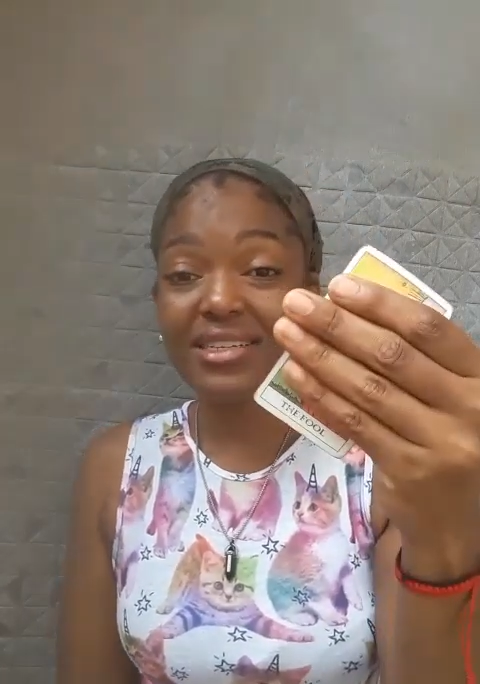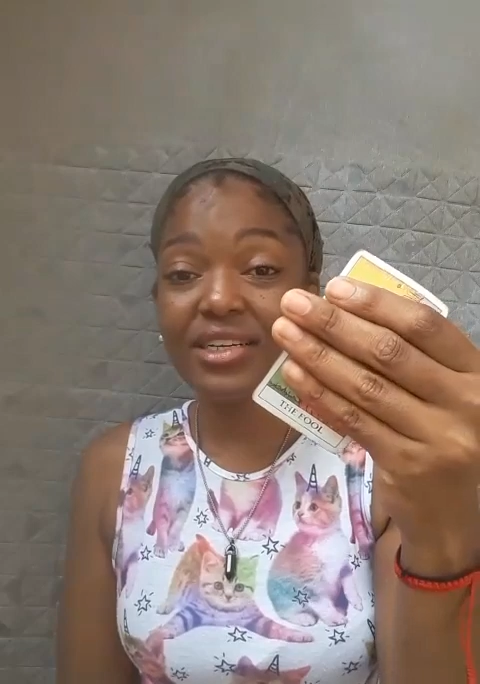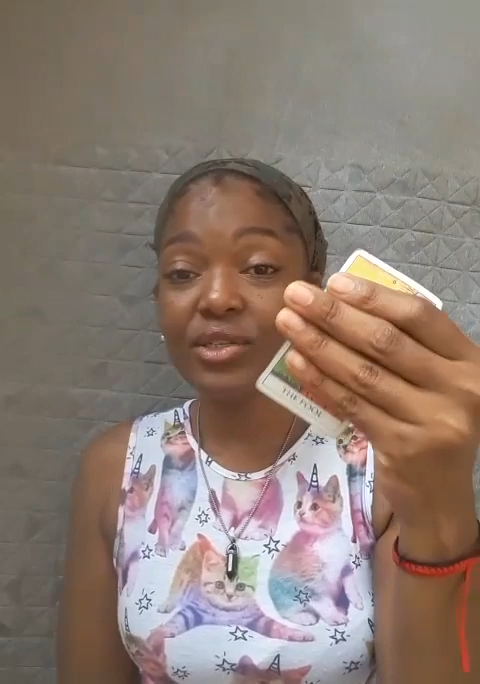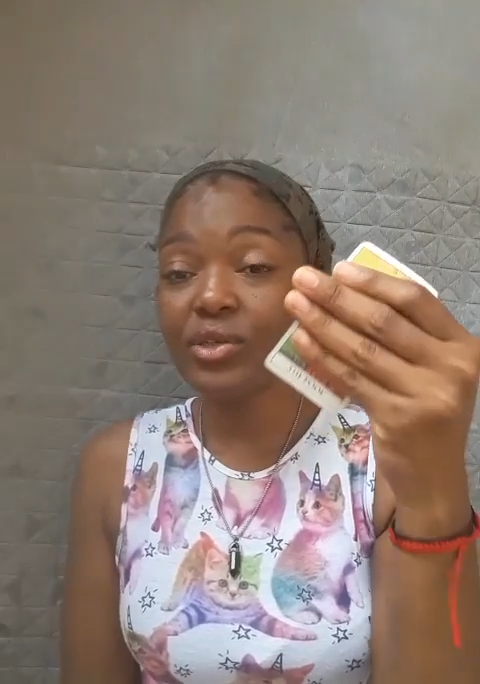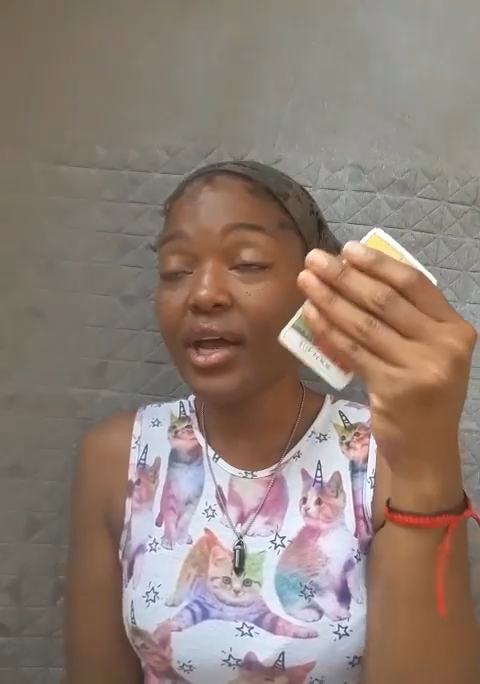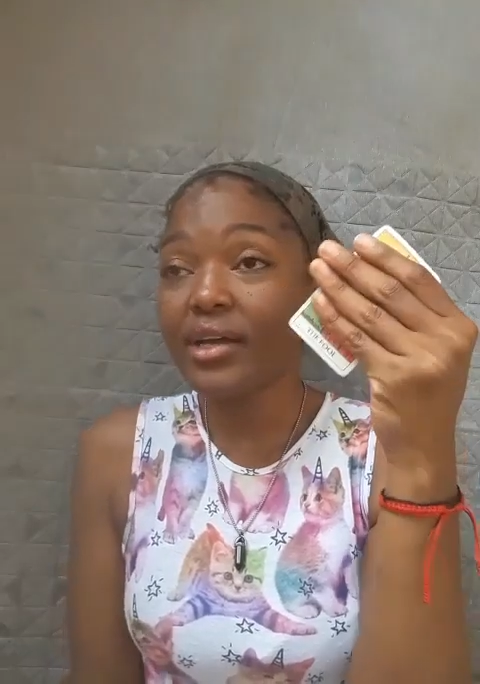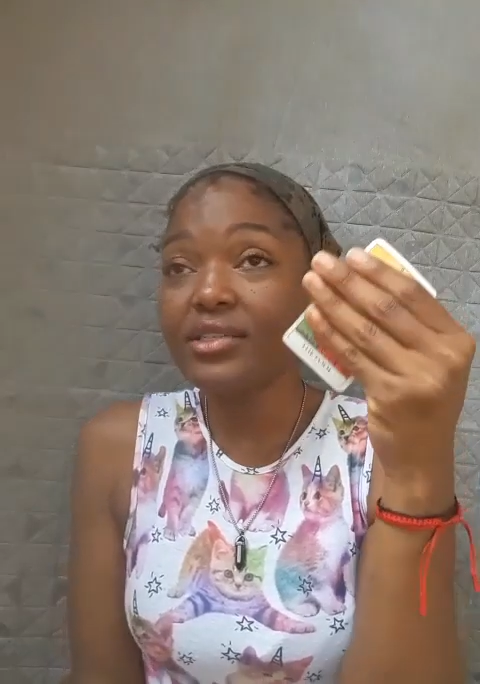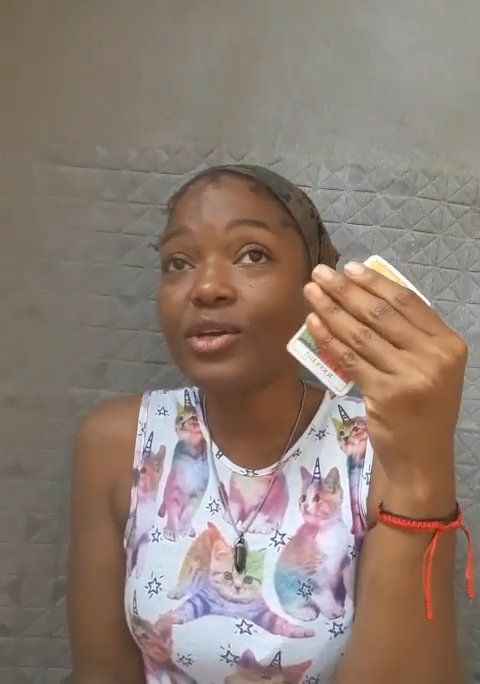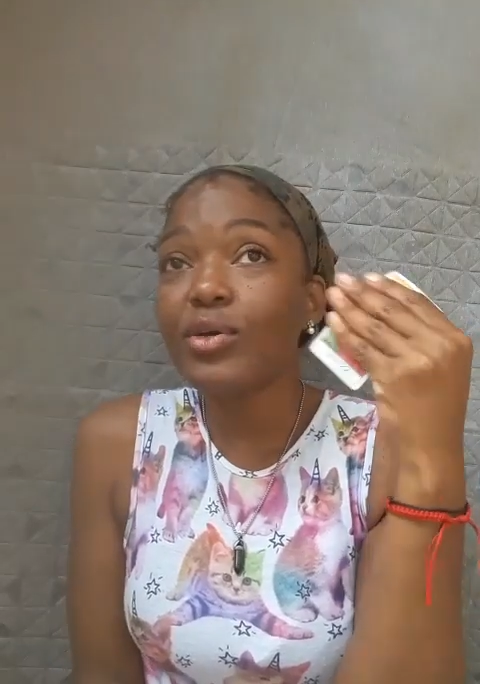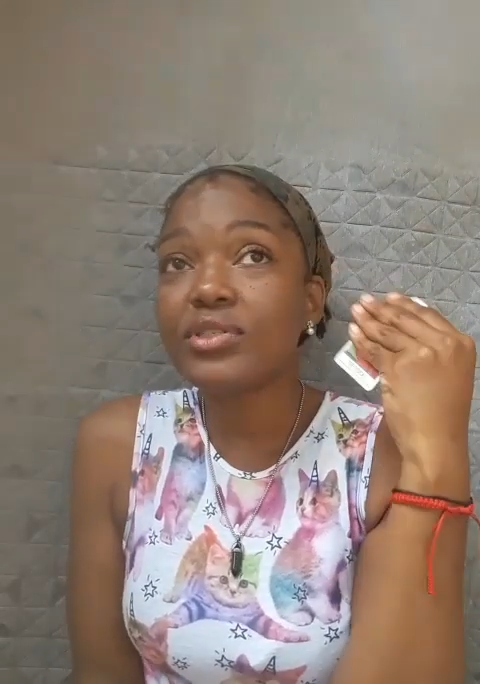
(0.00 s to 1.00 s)
They're
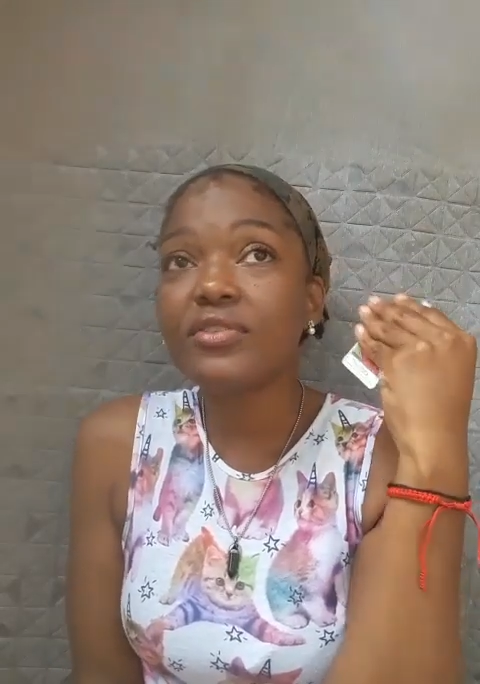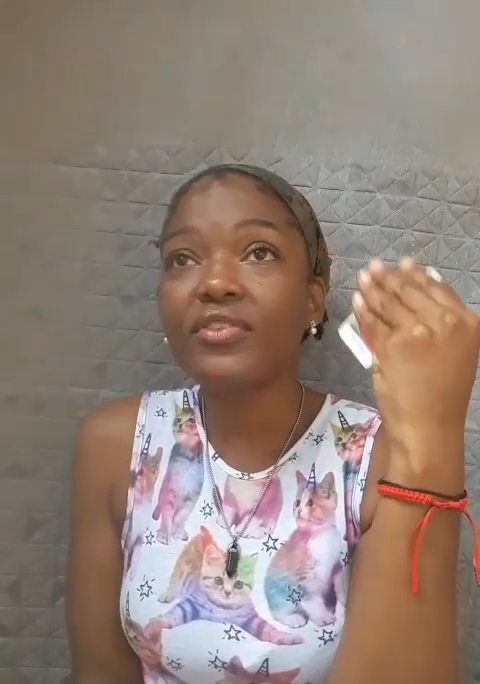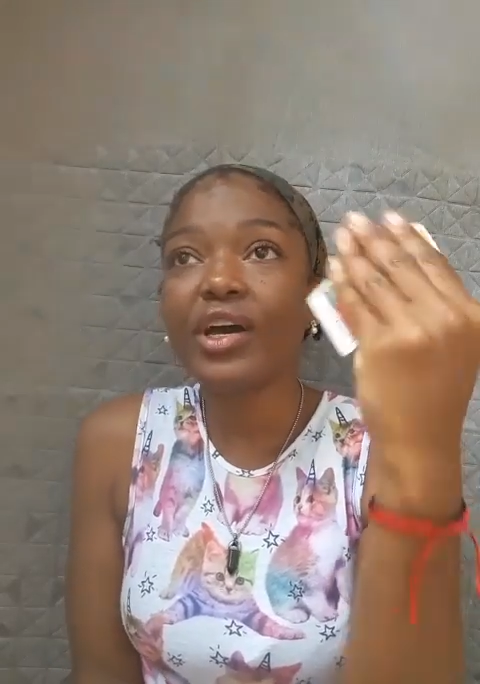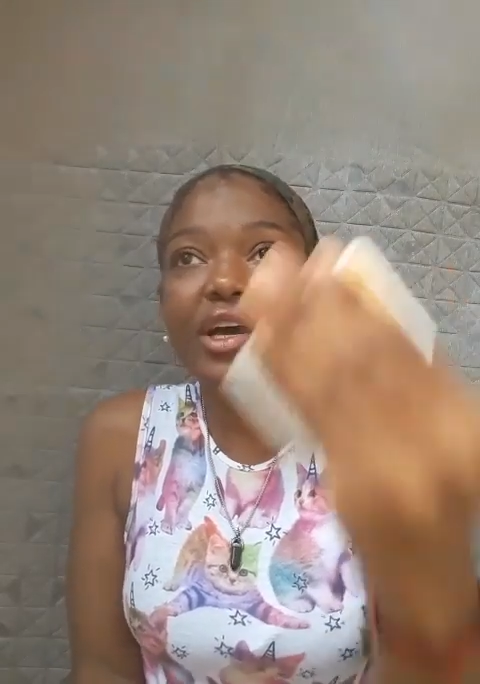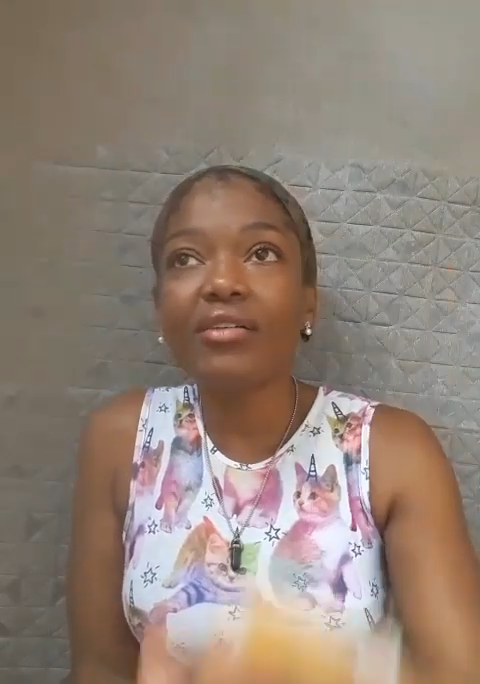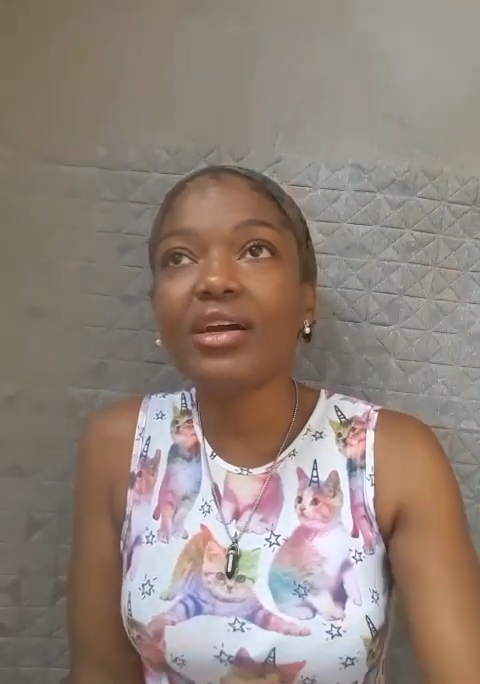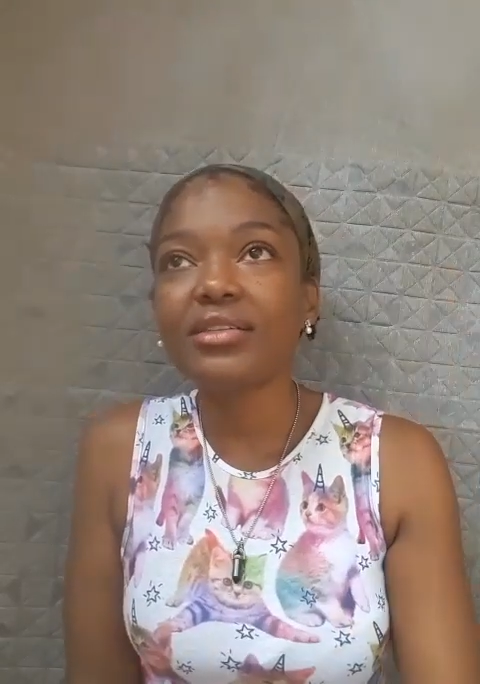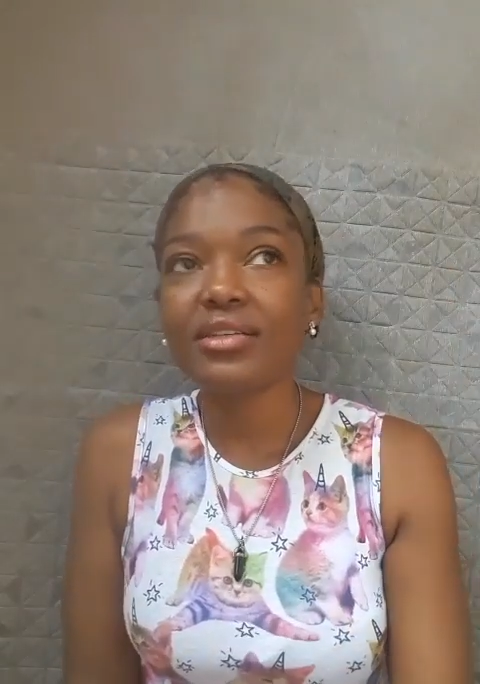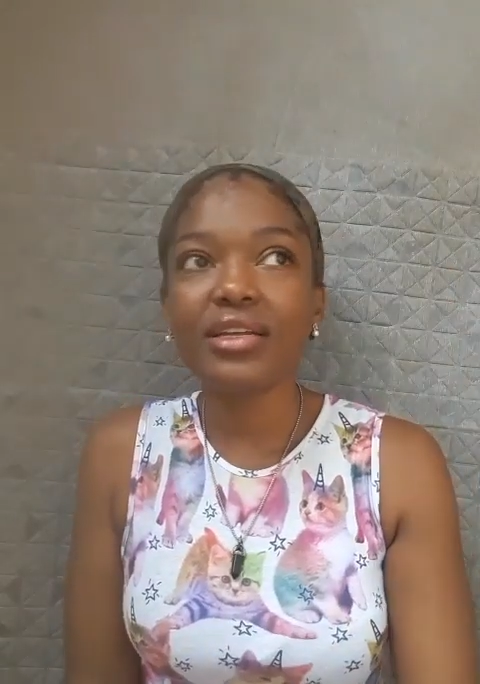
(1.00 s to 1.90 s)
acting out of character.